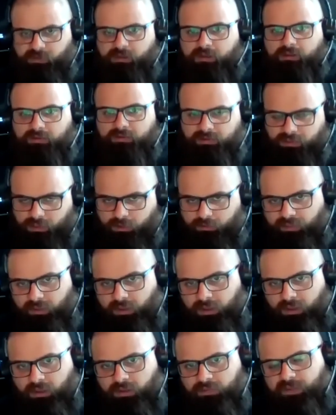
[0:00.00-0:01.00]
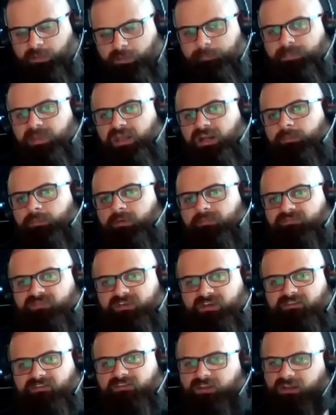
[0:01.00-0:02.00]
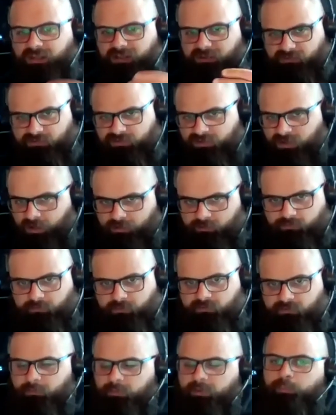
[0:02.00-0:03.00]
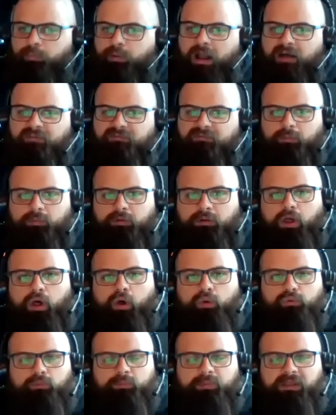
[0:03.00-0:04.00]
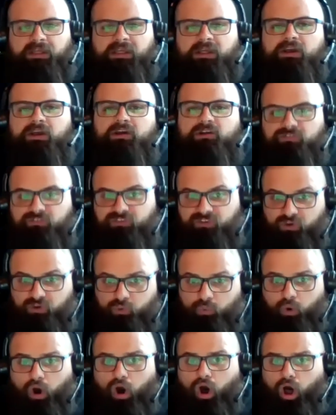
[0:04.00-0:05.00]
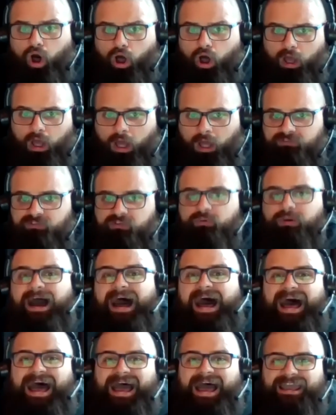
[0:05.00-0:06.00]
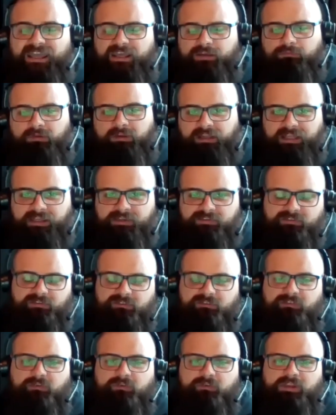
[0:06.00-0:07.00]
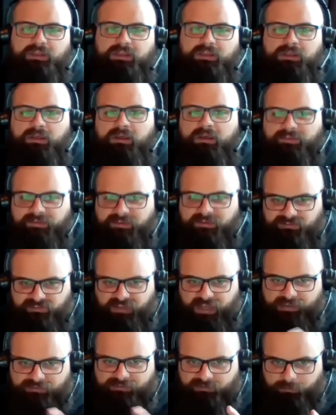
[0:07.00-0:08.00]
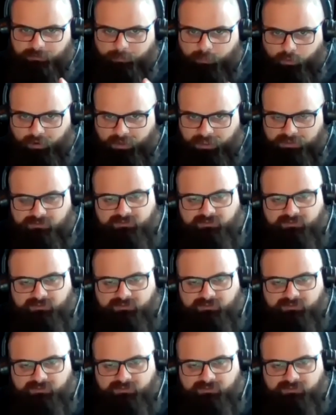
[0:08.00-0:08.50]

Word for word: you know the the minimum fees they need to charge for it to be a profitable loan would be too uh, too high in relation to the the size of the mortgage.